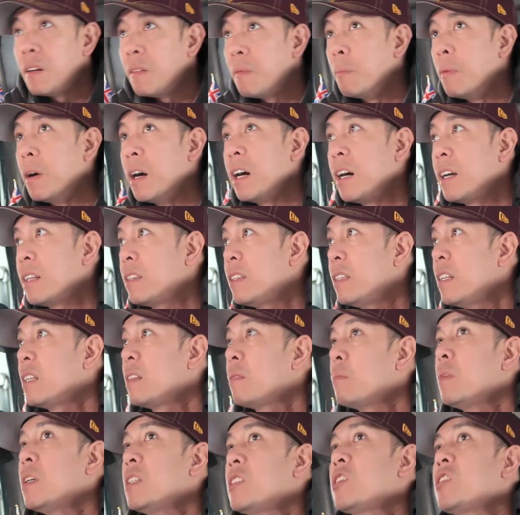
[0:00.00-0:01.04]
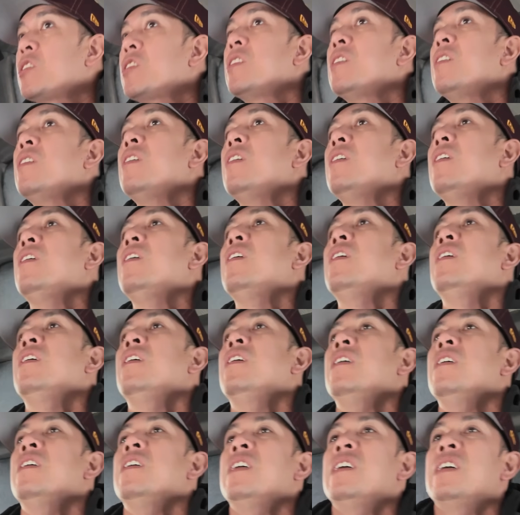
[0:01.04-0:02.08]
but not much,
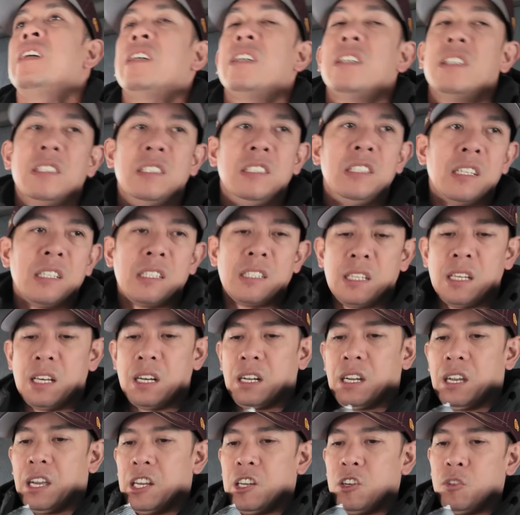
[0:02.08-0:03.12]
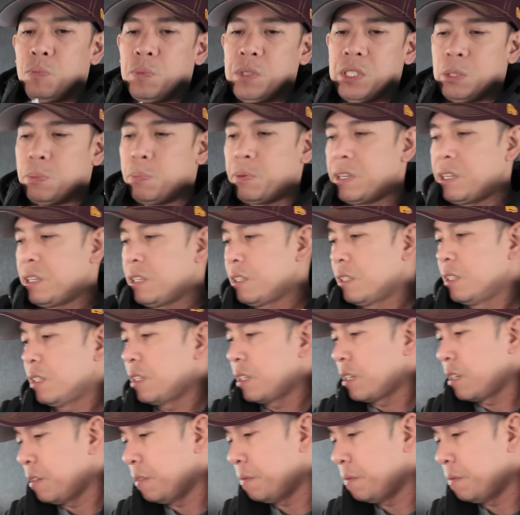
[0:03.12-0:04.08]
just a kind of sprinkle.